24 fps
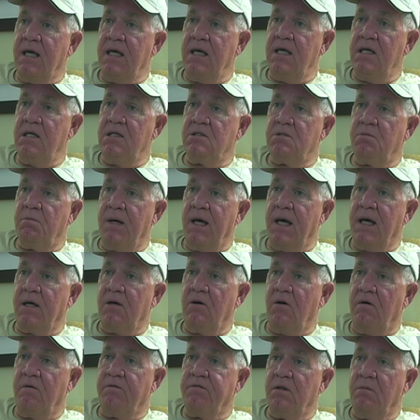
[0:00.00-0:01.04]
eased
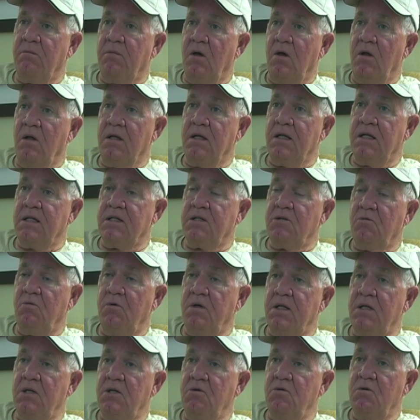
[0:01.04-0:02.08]
back off the ball and let the
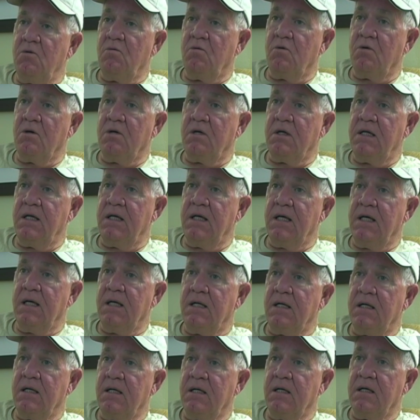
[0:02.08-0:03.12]
wind do the work
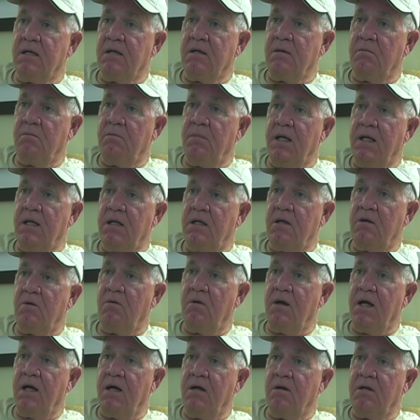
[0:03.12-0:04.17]
and bend it
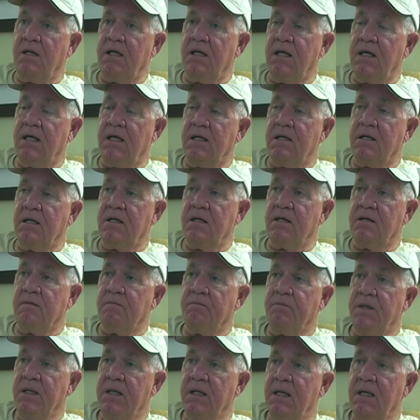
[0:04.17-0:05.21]
around. And I